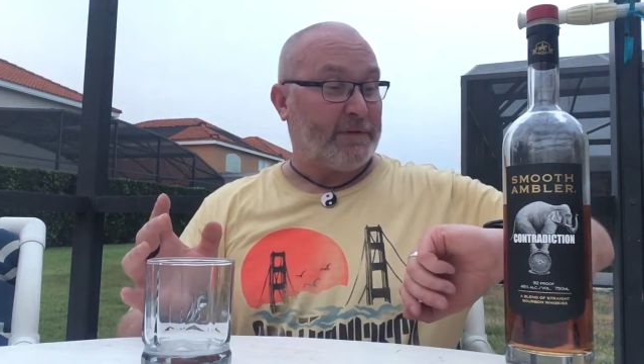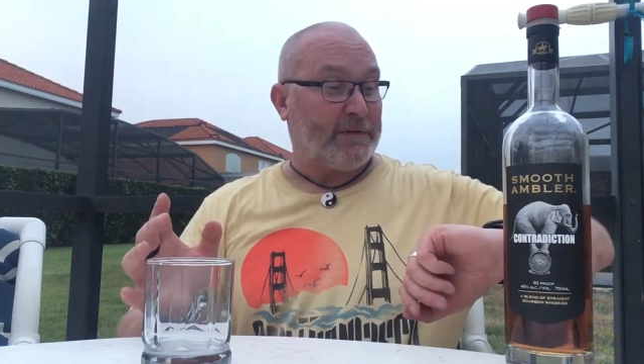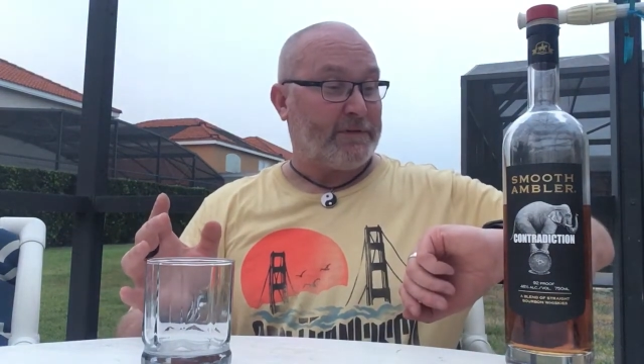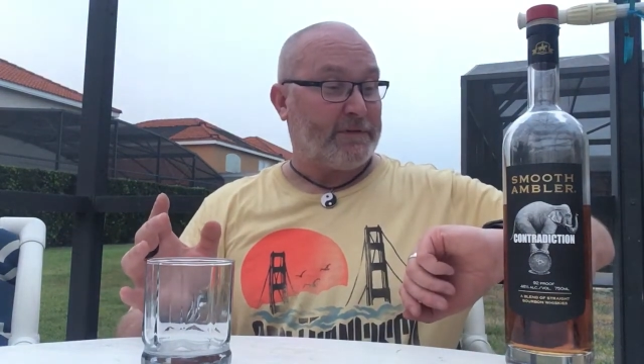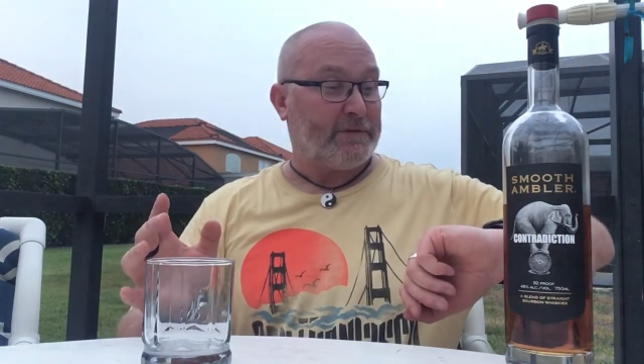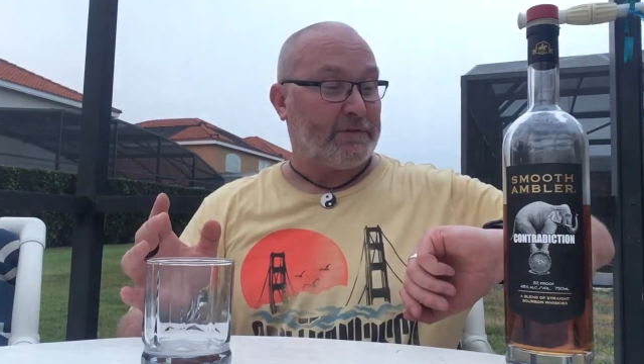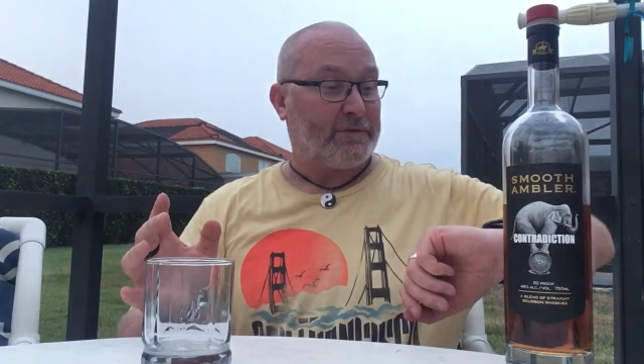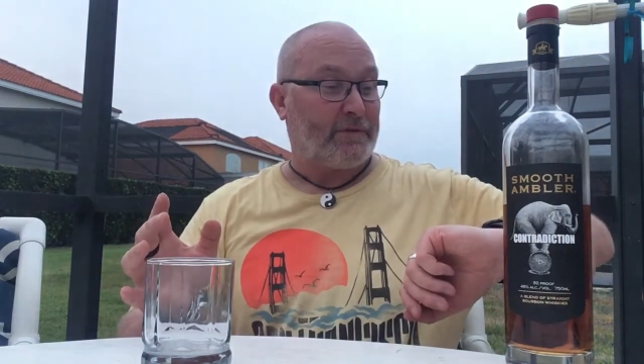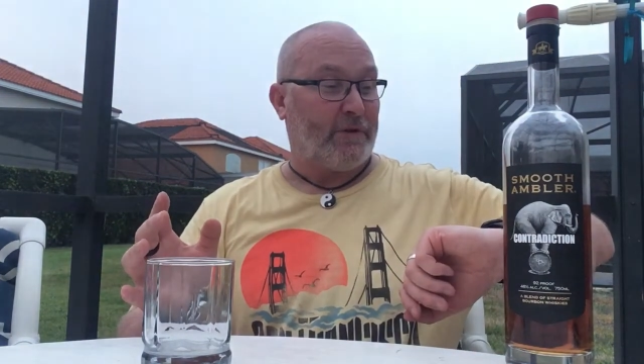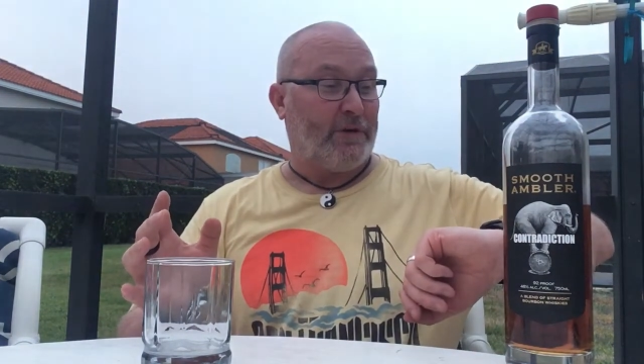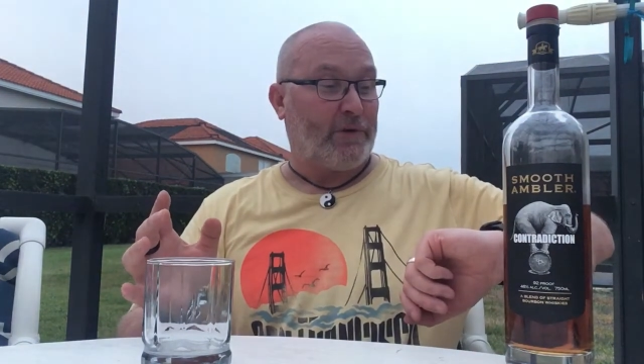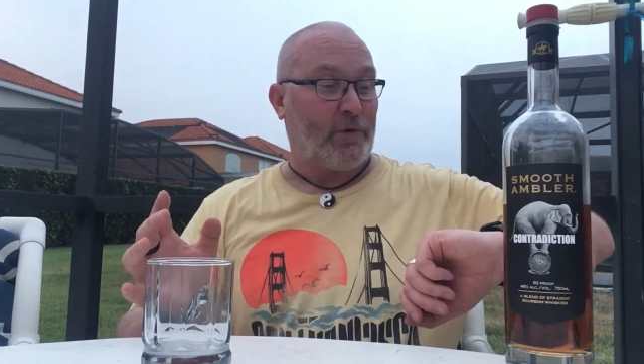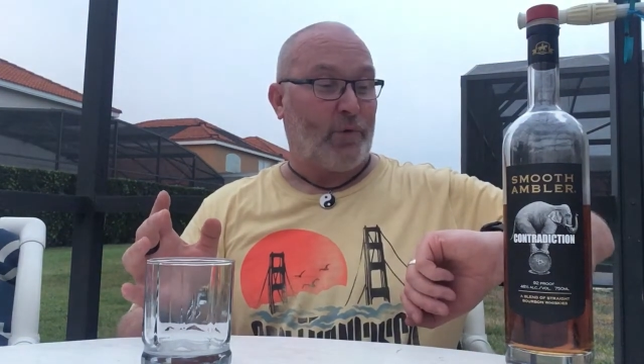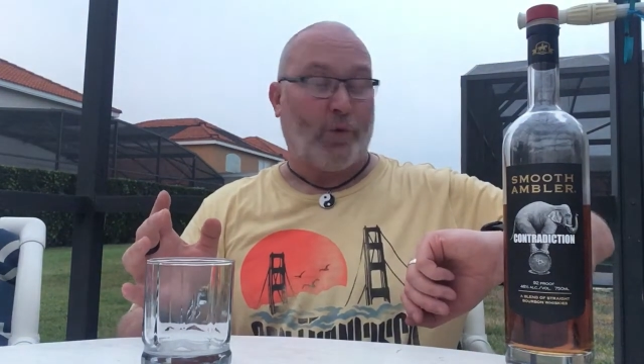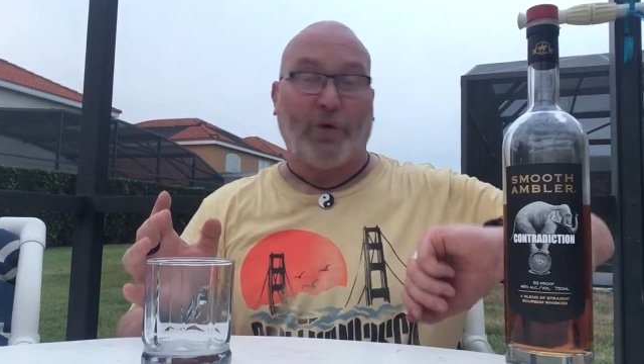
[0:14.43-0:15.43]
It's just
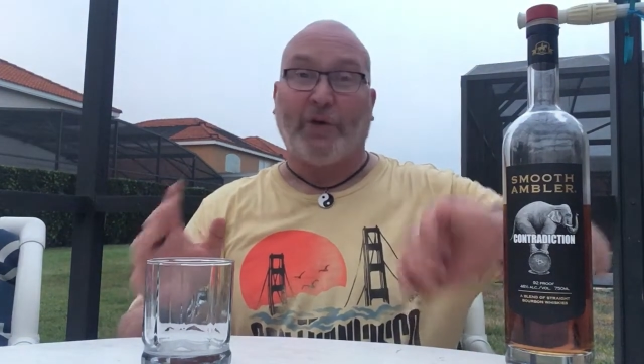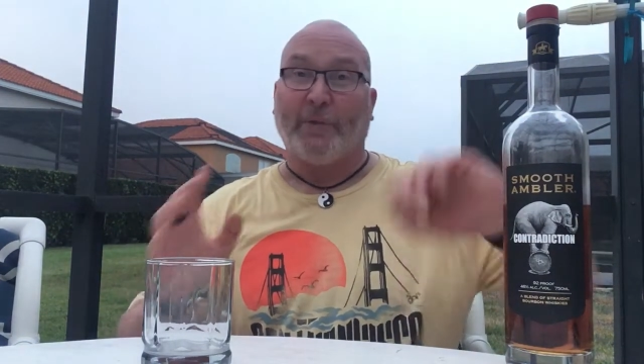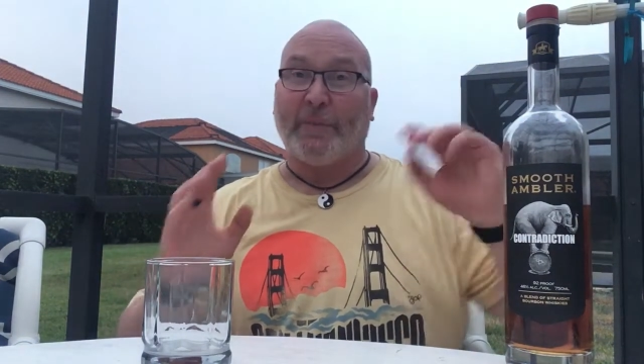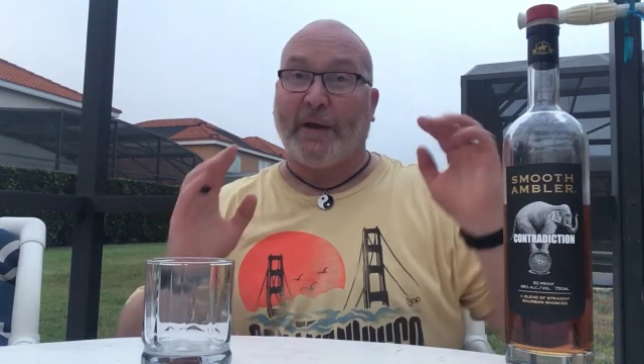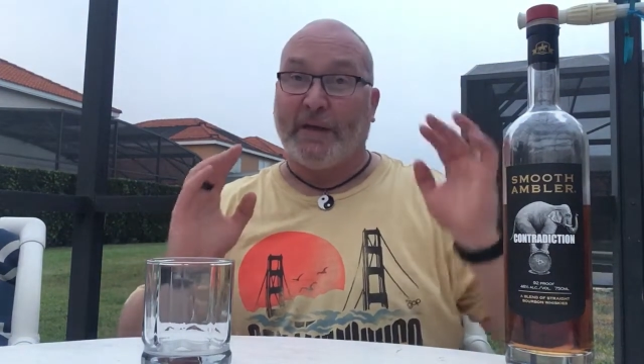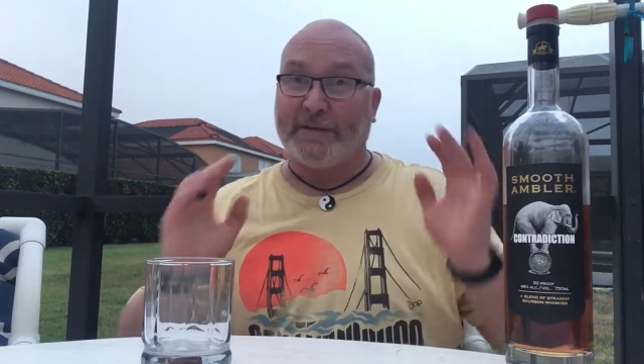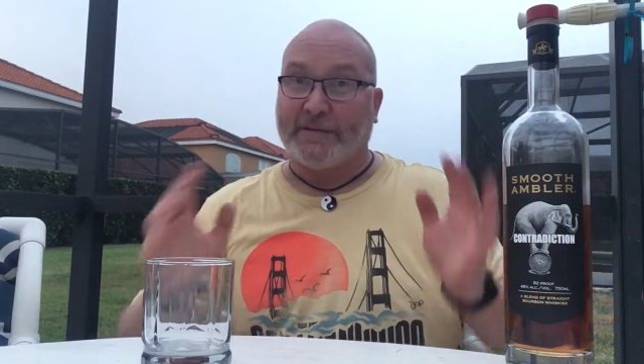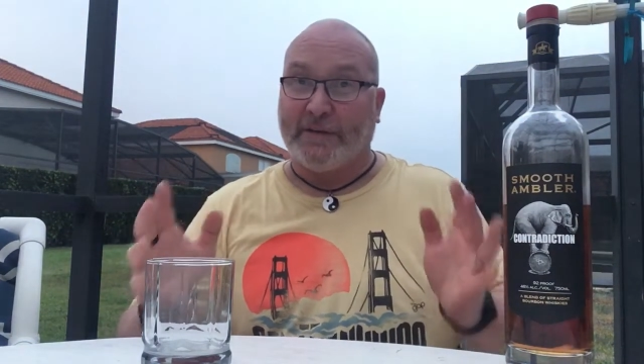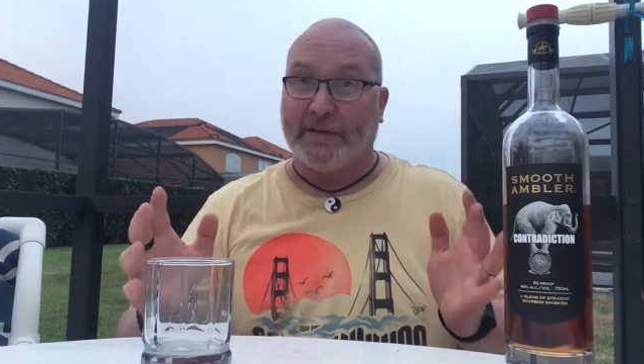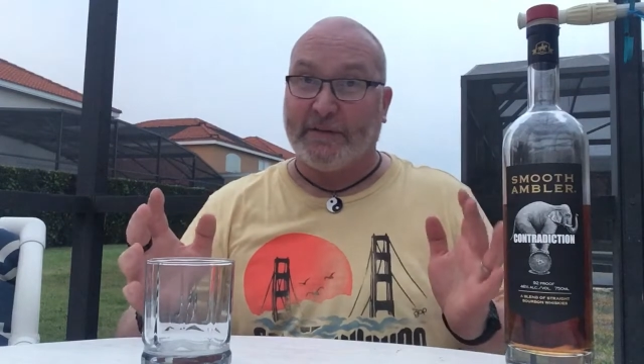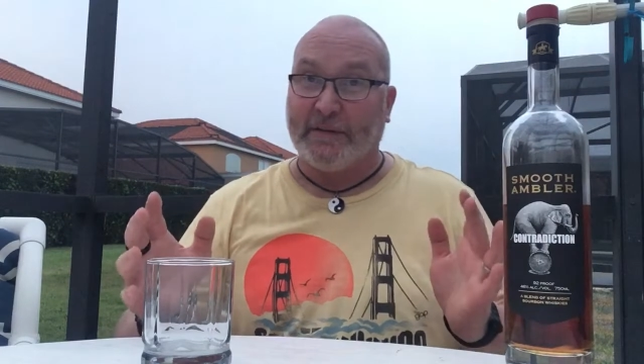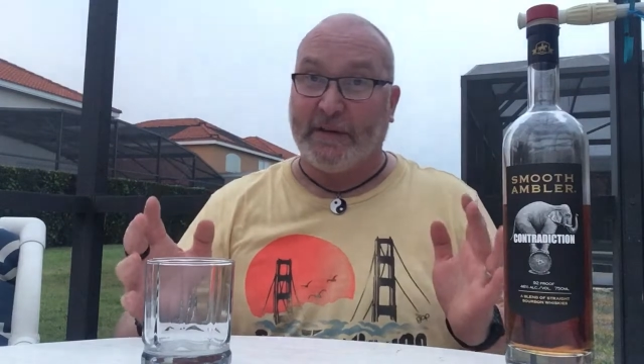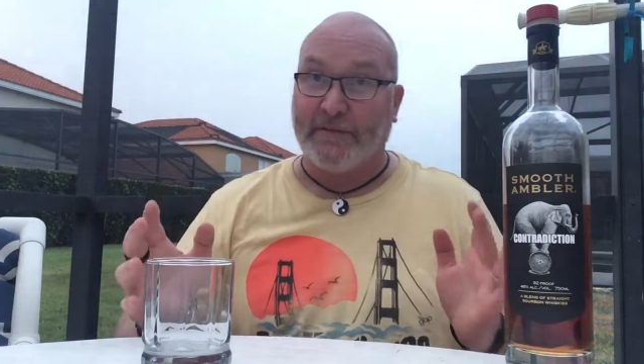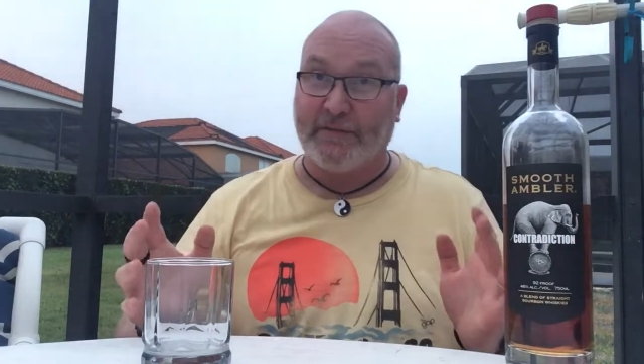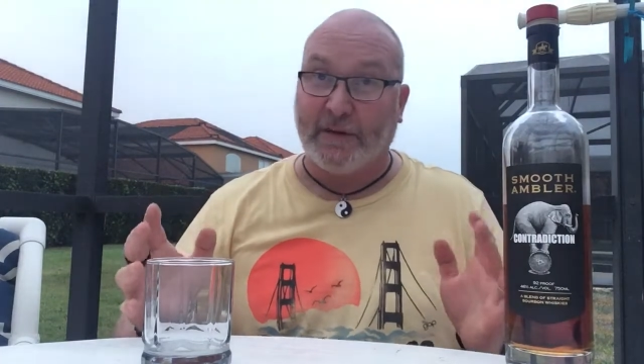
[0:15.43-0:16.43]
gone 8:15 in
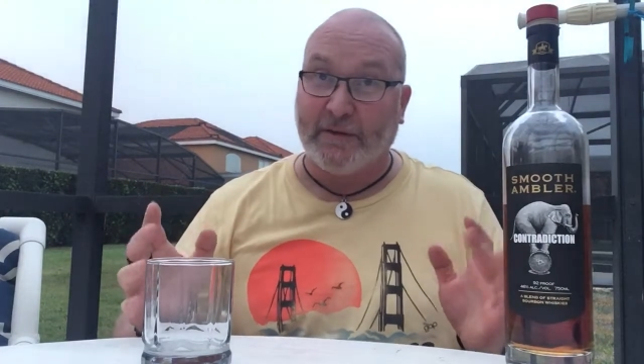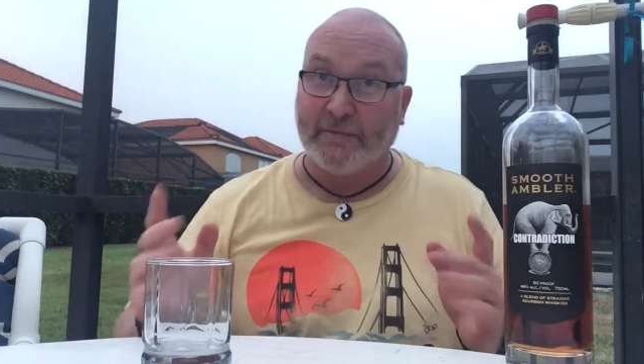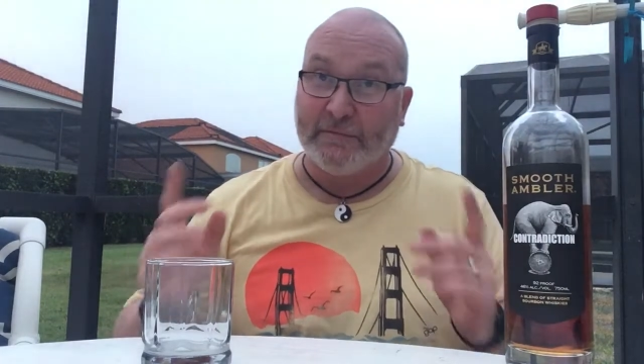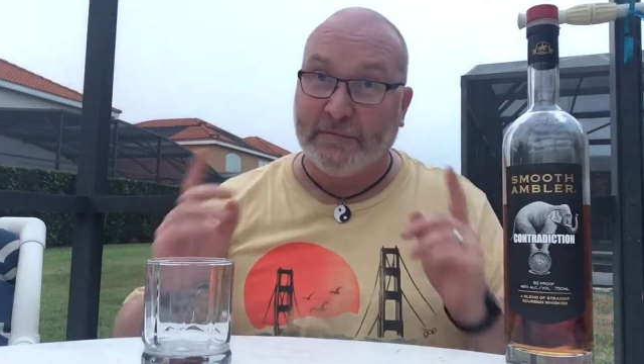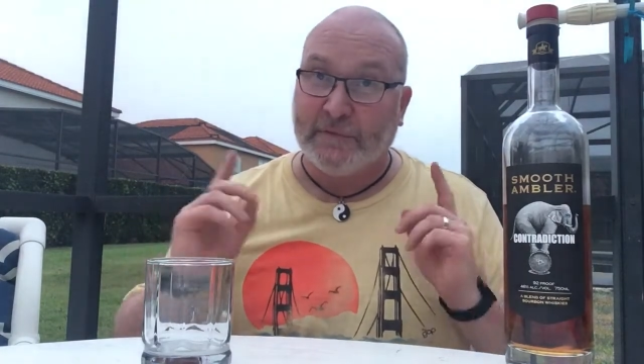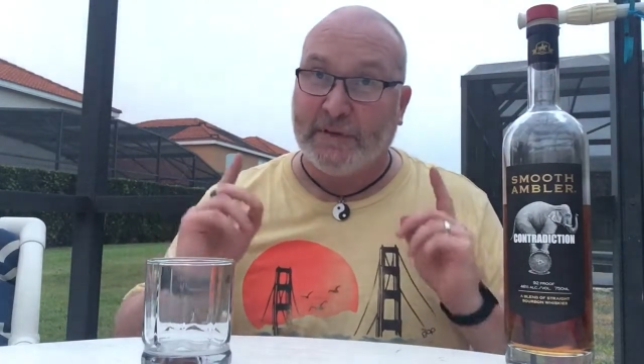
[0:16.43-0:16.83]
the evening.